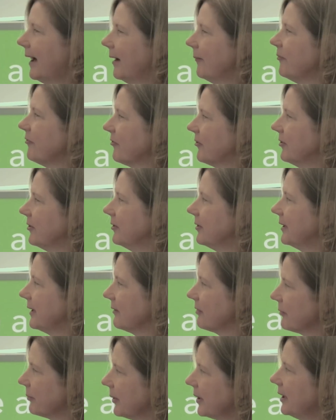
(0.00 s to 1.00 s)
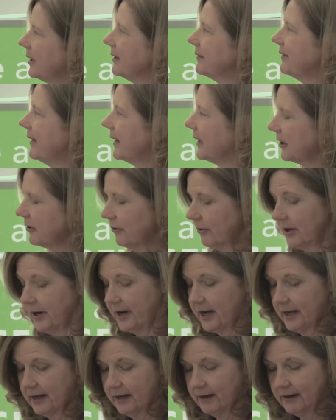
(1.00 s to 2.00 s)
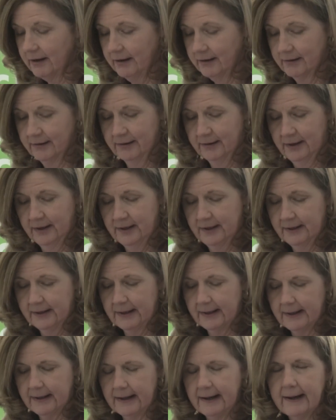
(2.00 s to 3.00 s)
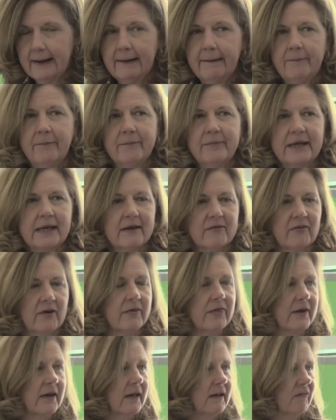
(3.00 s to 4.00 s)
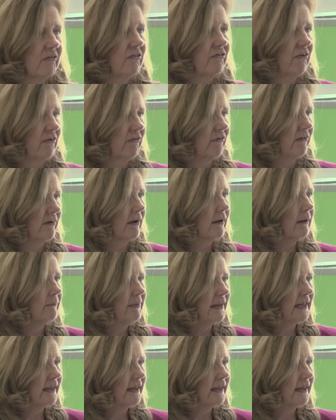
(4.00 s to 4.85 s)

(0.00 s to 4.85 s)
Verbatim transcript: absolutely thrilled that you're here um, because I think it's just a